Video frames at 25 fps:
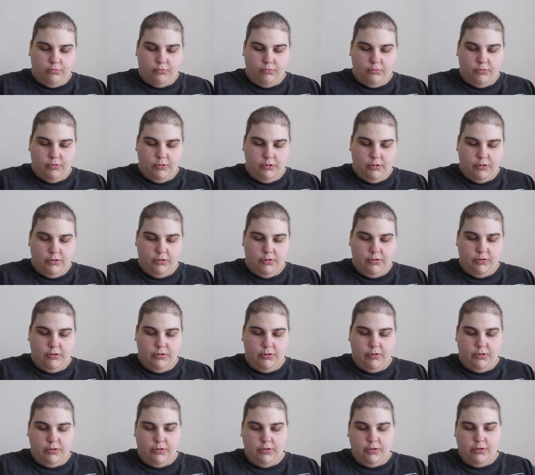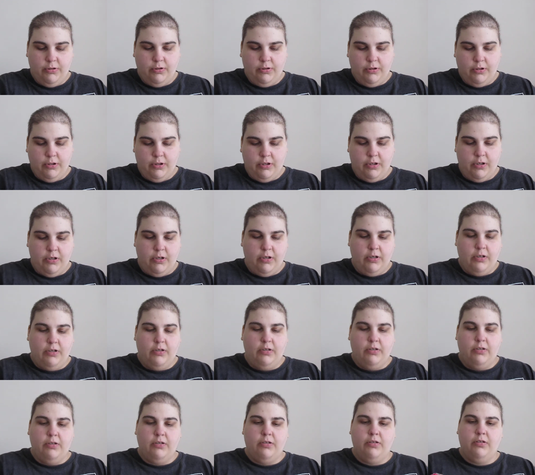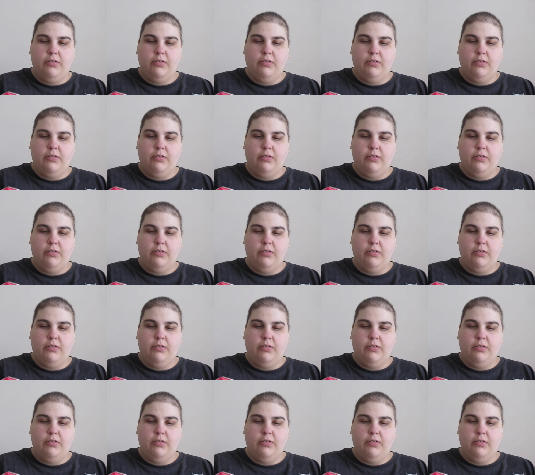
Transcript: (no one is talking)